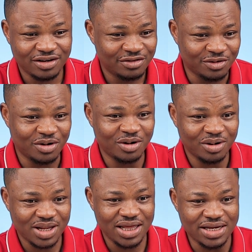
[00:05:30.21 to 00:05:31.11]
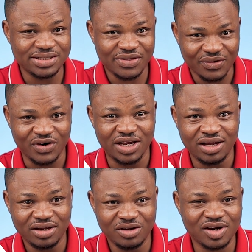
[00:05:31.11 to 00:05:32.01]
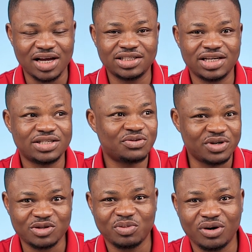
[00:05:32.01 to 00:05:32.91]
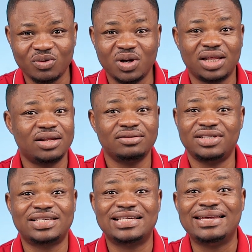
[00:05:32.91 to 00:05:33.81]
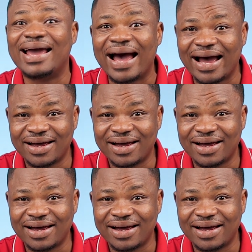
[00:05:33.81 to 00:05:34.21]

For all these three, you can just respond with just yeah,